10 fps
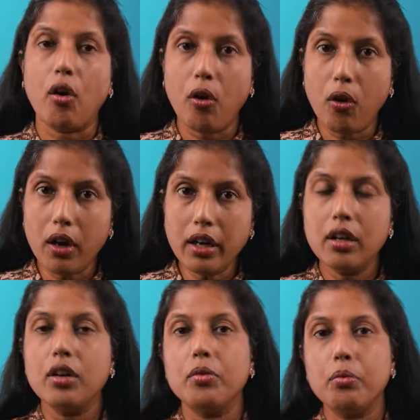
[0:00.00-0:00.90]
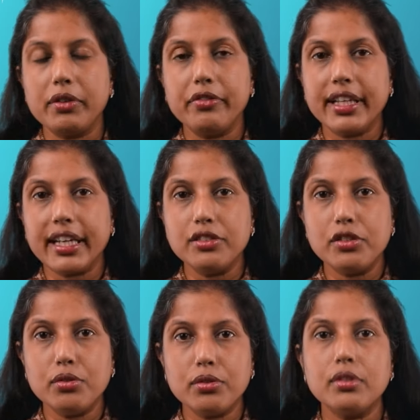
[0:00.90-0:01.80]
Or what we can
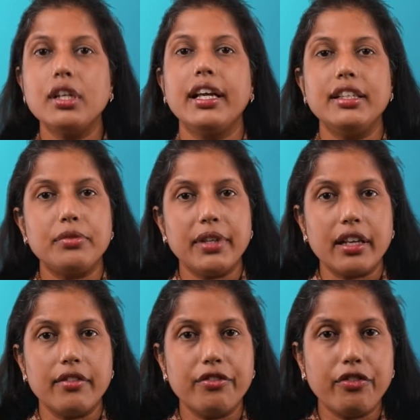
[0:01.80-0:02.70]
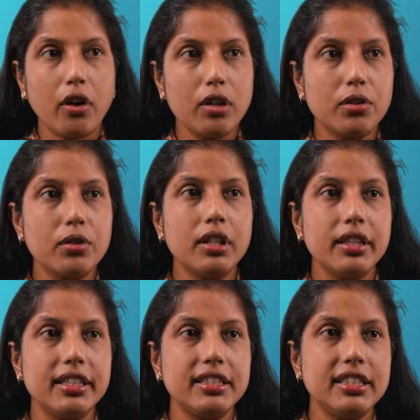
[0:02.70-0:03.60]
do is we can follow
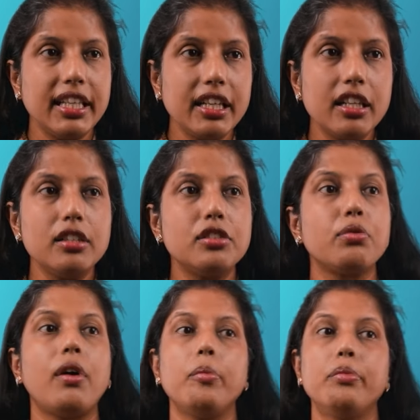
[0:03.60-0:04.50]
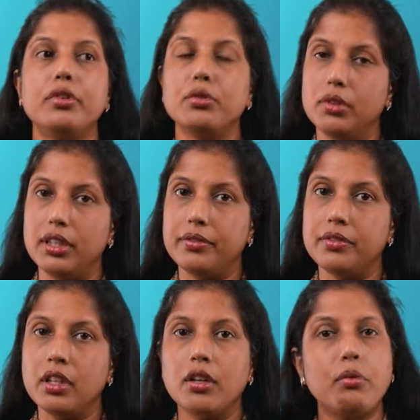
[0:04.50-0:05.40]
the single swap rule.
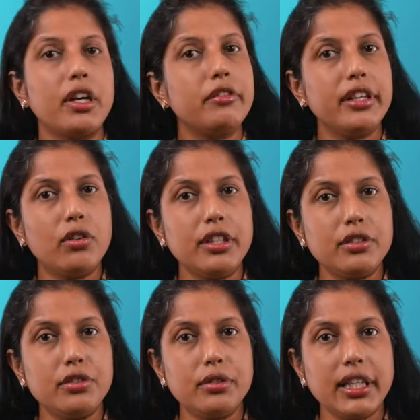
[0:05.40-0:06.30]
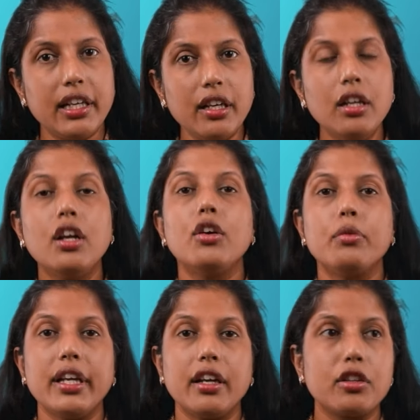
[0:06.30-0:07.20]
What are we going to do here?
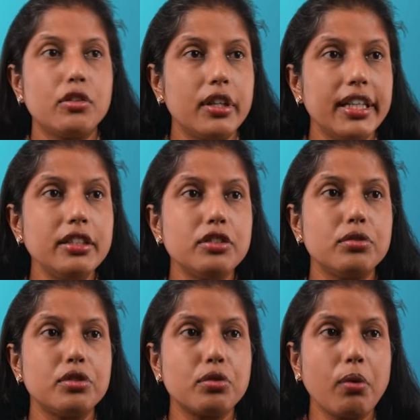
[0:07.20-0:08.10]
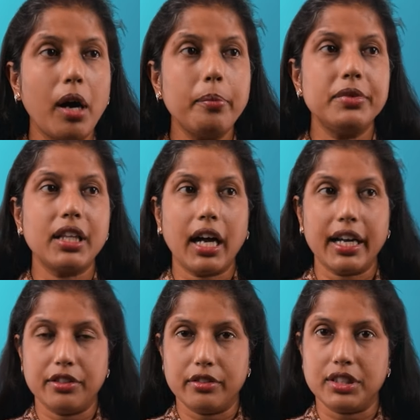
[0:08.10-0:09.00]
We are going to swap the
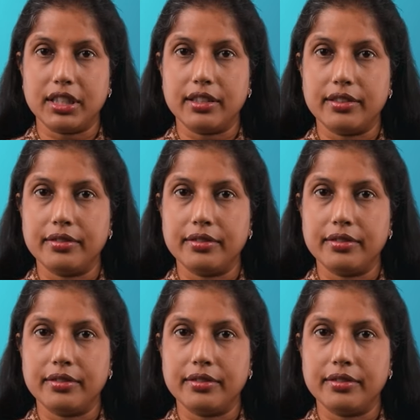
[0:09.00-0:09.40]
hydrogen.